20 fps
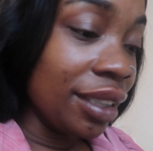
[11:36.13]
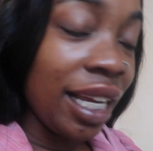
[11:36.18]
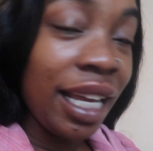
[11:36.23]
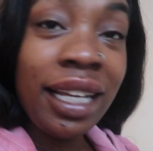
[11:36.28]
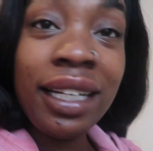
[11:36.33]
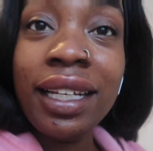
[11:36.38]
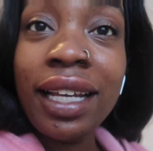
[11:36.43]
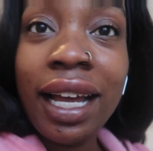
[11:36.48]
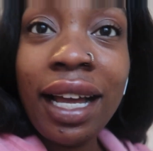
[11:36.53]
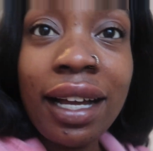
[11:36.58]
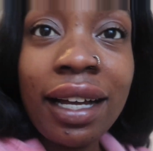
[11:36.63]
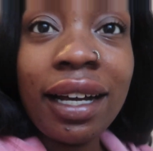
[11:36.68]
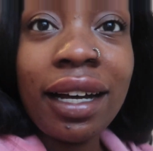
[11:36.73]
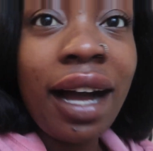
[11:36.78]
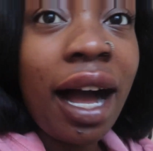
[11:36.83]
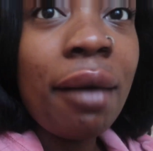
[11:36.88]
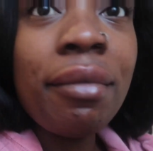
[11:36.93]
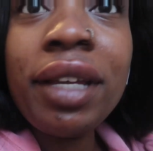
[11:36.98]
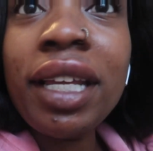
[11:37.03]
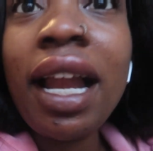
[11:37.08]
and yeah
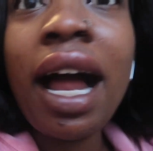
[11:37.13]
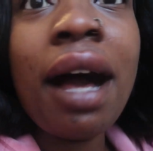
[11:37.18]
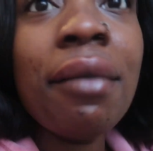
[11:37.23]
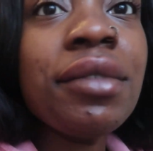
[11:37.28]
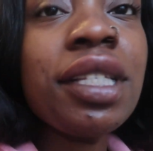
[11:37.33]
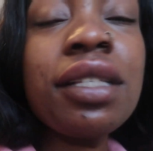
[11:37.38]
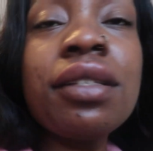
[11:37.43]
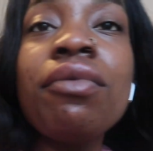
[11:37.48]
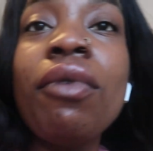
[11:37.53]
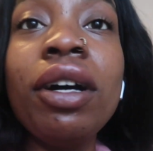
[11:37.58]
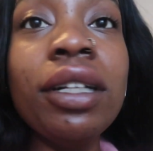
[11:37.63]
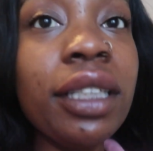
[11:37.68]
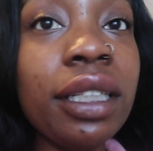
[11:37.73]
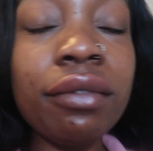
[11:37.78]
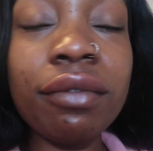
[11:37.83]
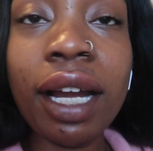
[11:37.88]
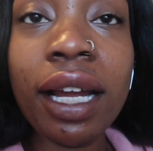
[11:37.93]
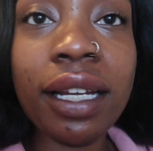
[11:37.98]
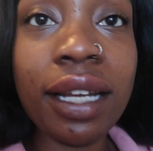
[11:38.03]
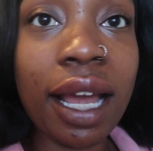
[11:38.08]
i mean i'm
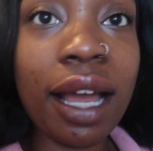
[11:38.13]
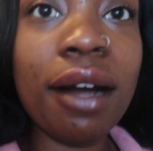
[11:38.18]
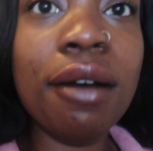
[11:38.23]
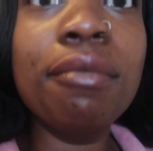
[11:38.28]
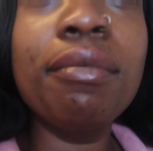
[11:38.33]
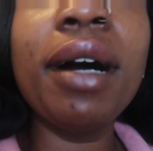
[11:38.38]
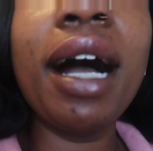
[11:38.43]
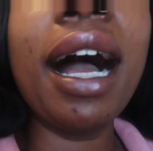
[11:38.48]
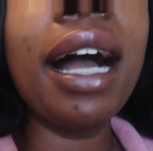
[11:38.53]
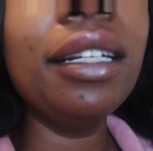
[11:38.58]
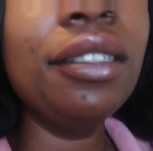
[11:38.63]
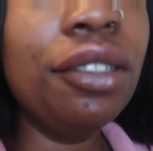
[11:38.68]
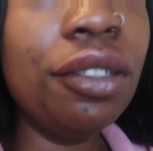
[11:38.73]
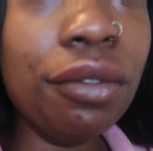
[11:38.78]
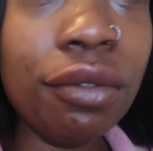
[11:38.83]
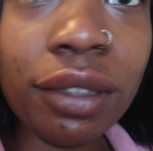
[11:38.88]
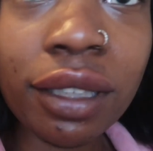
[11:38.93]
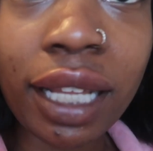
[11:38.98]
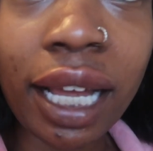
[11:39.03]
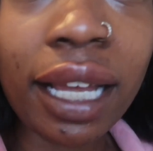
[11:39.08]
swollen right now but i
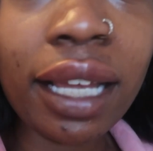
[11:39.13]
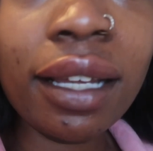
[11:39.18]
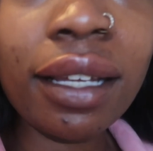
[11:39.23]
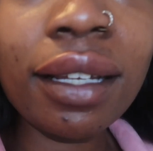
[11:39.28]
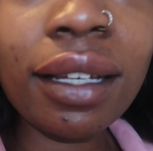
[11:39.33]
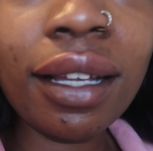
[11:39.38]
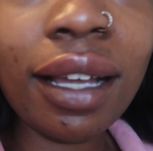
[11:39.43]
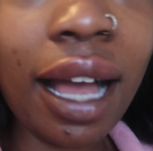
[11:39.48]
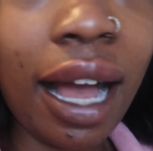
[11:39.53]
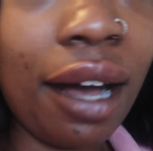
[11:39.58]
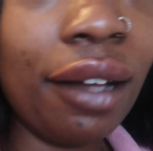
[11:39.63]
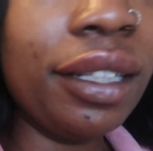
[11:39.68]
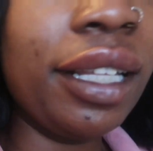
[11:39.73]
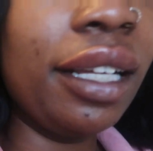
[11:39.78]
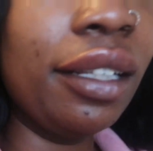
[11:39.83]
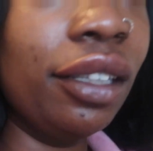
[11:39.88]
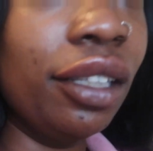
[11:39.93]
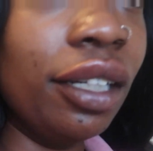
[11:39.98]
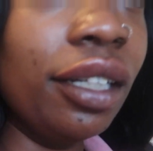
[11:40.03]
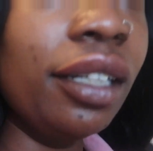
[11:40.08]
do like how
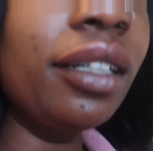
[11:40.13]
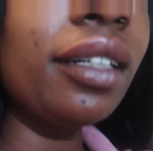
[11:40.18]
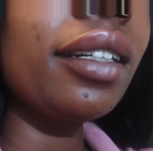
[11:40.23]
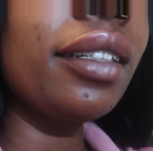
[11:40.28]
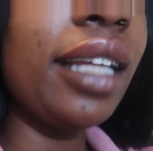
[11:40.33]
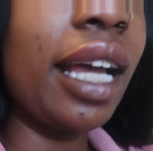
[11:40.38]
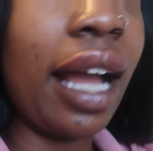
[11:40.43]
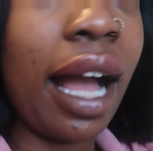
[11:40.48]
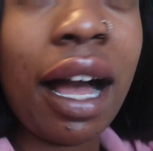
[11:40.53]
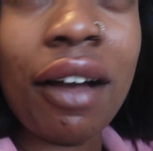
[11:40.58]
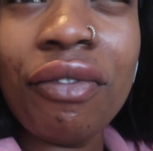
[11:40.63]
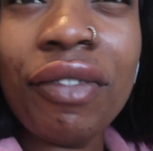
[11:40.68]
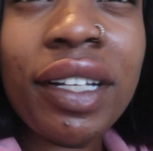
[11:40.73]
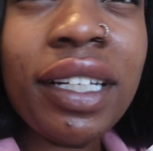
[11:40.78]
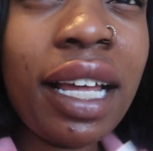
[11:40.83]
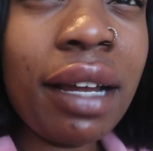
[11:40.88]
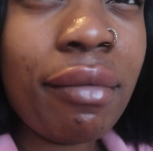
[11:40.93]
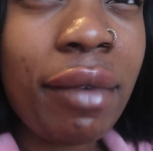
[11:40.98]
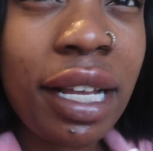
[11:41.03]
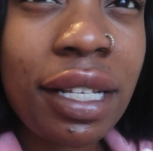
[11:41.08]
they look like i feel
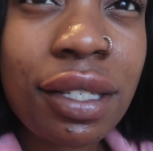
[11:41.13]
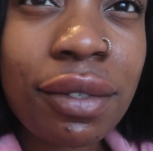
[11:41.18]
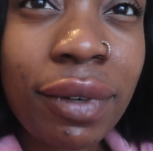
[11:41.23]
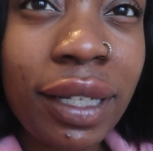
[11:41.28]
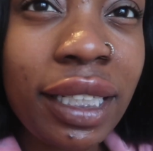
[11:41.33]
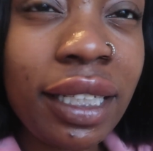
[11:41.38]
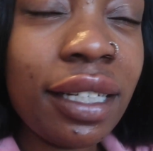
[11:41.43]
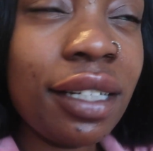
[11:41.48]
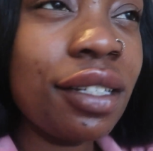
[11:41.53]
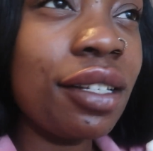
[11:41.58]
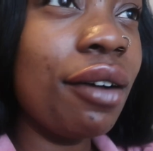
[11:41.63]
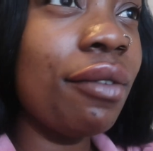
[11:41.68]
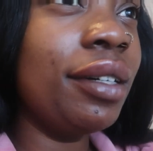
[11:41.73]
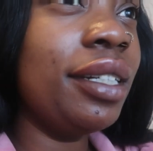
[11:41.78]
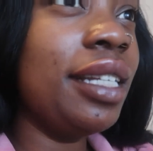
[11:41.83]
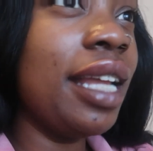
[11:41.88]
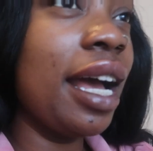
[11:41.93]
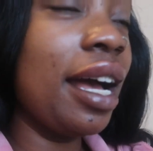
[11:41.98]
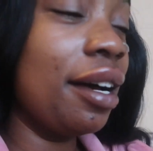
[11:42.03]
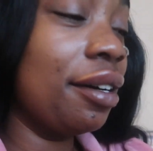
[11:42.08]
like my swelling is
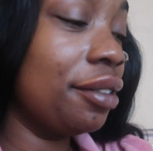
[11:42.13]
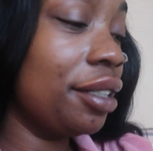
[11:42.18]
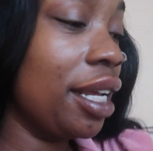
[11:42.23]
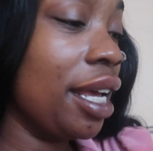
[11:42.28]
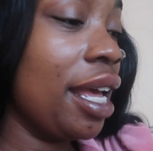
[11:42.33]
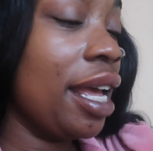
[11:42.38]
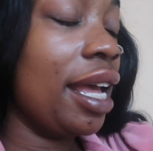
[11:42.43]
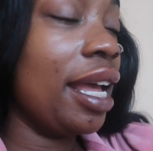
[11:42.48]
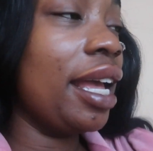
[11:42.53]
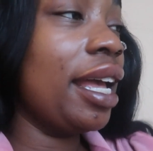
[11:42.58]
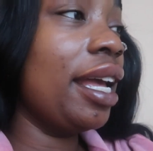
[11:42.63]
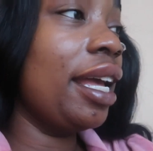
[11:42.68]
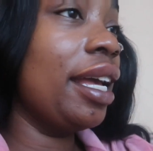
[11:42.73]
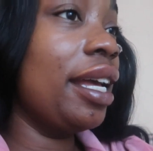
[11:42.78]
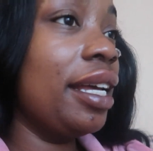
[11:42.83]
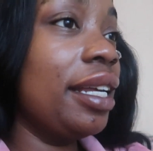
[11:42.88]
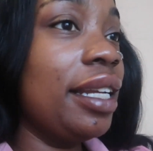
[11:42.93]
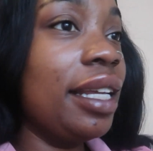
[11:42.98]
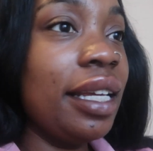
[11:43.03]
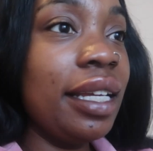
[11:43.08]
going down
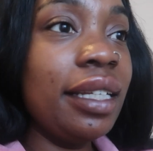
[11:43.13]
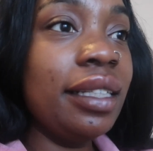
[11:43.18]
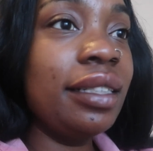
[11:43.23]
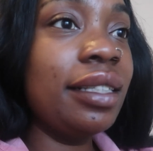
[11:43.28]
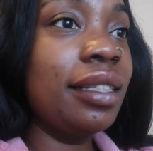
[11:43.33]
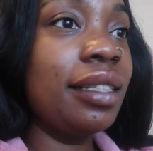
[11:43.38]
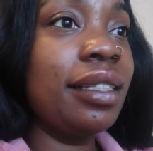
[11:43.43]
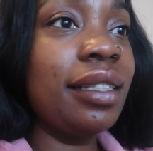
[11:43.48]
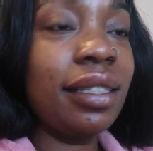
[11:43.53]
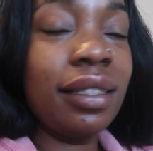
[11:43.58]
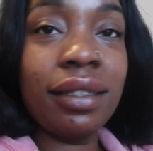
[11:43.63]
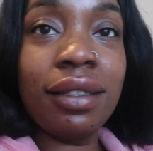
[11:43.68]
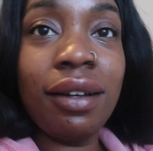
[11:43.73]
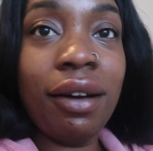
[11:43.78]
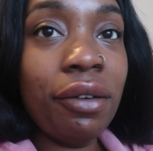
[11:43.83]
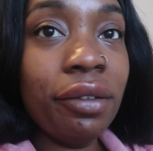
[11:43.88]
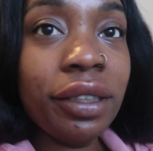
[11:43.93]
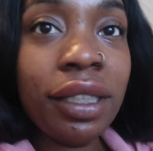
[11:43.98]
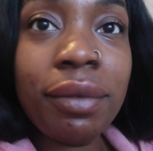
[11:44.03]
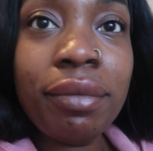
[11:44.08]
and it's
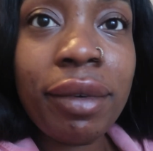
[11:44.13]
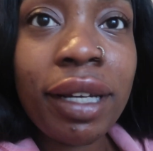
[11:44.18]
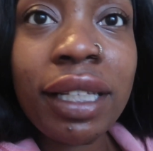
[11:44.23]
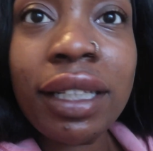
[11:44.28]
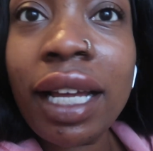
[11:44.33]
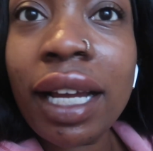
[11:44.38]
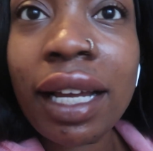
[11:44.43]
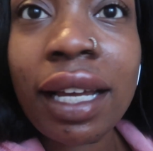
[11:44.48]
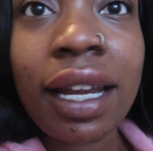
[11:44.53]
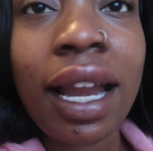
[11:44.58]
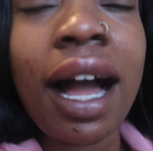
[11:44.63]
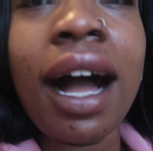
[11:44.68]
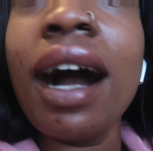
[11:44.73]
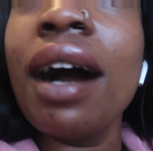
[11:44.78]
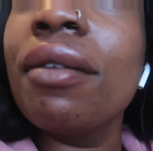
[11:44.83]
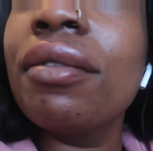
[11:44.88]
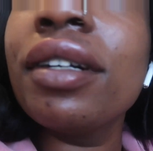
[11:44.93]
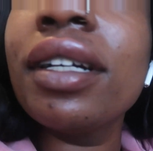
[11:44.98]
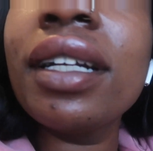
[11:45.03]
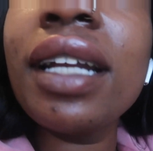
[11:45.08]
only been like an
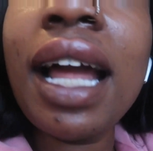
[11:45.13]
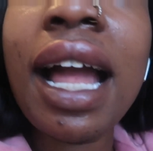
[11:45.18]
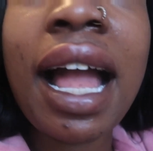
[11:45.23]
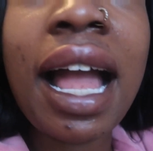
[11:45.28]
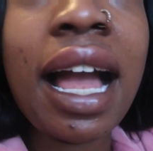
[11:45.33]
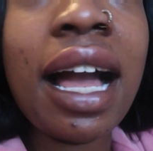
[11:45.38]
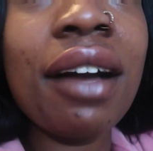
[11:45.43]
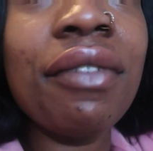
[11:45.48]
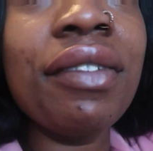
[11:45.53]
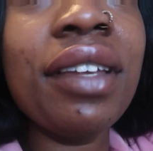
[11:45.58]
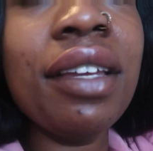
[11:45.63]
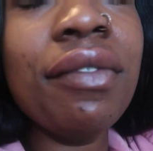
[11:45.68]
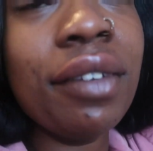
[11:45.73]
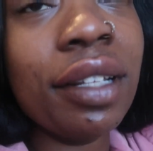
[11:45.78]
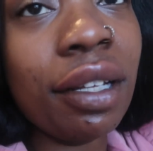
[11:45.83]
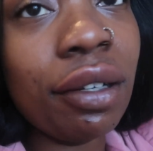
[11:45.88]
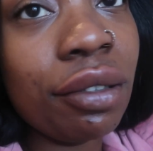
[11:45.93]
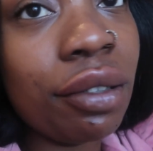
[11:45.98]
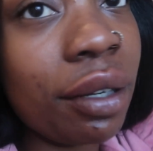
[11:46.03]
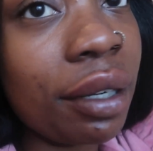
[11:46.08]
hour and a half
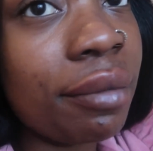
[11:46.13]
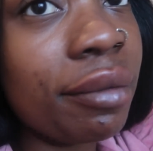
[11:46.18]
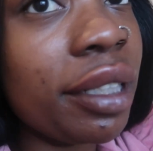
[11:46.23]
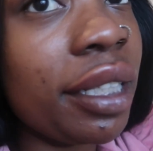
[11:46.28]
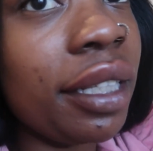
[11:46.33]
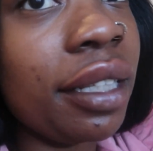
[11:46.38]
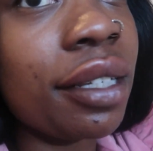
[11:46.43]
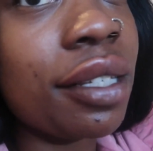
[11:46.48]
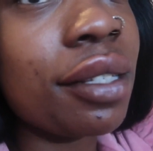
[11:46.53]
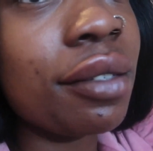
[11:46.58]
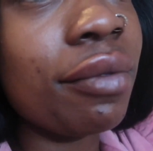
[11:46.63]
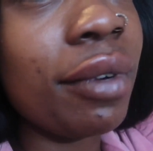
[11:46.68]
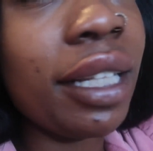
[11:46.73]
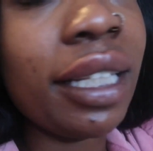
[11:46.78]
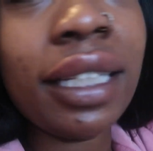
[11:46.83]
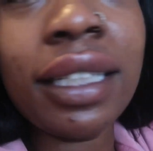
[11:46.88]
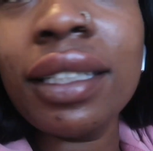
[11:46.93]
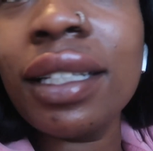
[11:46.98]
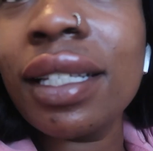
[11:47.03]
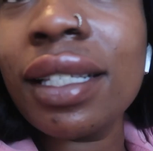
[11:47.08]
even though normally the
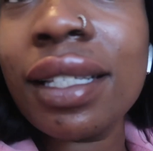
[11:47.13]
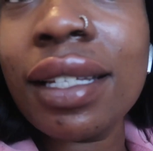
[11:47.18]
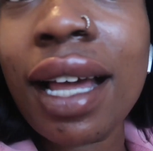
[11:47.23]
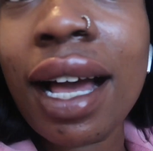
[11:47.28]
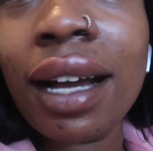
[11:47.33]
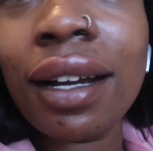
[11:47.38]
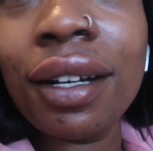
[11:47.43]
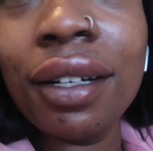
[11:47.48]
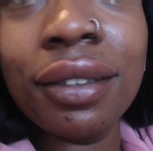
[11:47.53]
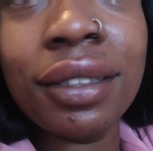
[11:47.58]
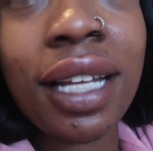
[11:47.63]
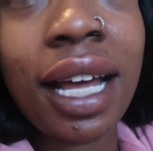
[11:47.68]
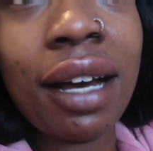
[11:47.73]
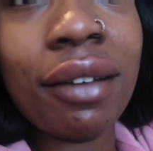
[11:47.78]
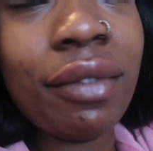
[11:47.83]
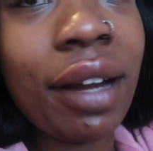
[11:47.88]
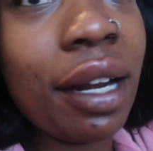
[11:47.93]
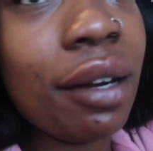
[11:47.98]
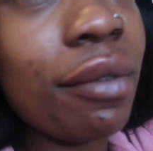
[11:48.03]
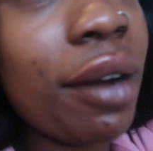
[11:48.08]
swelling does not go
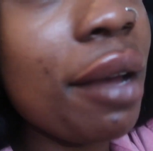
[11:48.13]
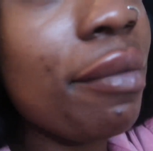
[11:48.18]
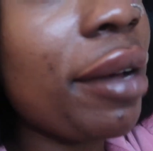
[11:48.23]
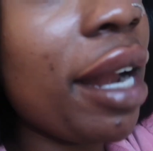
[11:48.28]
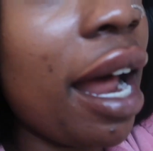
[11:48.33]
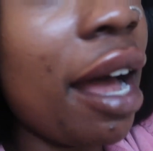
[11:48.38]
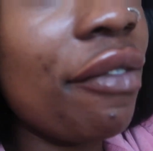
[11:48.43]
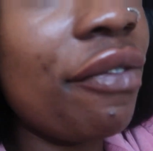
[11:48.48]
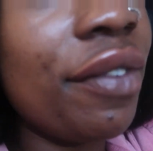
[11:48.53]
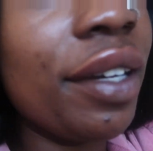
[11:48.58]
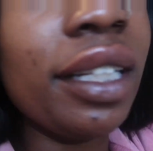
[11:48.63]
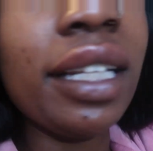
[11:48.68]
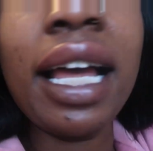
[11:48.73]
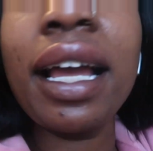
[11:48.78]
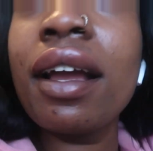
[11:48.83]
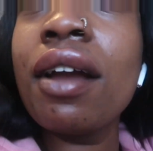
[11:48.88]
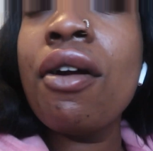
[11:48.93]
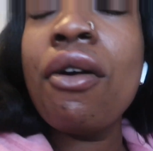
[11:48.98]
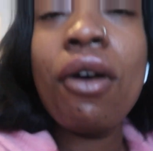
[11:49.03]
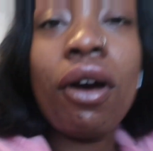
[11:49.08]
down right away but i feel
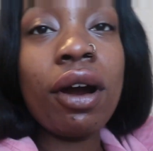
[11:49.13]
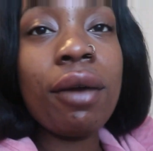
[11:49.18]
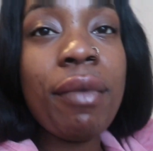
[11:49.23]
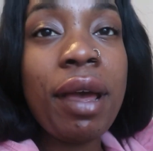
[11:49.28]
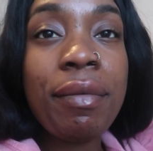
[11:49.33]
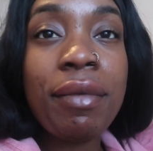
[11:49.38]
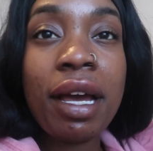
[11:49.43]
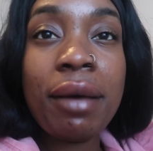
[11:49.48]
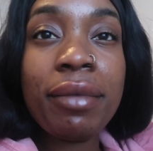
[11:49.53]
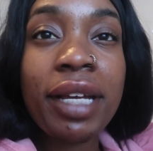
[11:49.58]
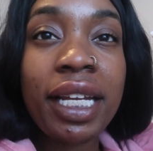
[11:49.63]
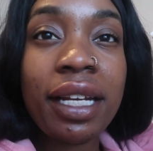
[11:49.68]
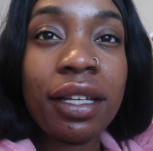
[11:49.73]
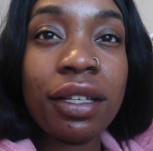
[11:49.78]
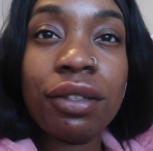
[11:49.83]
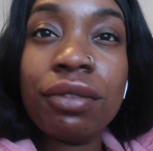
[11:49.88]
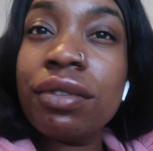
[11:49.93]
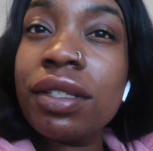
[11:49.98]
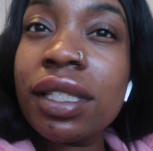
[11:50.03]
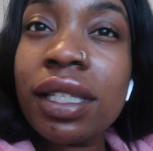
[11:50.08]
like or maybe i'm
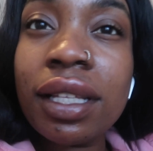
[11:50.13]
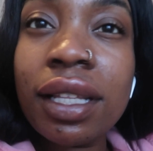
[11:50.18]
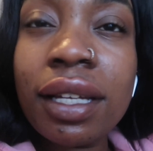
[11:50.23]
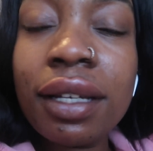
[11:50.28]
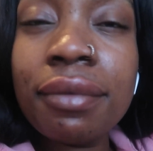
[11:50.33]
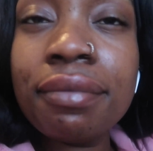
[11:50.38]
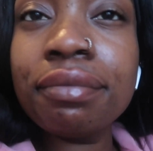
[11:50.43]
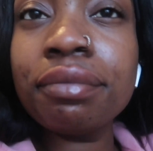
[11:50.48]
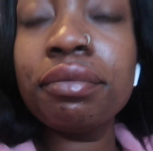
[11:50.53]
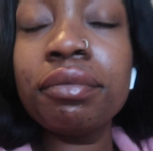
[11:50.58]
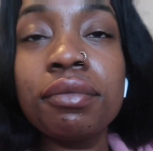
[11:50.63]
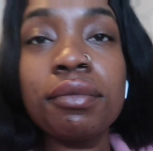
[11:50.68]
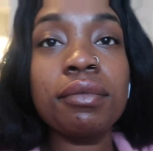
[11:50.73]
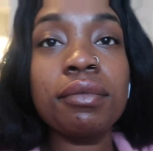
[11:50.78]
getting used to them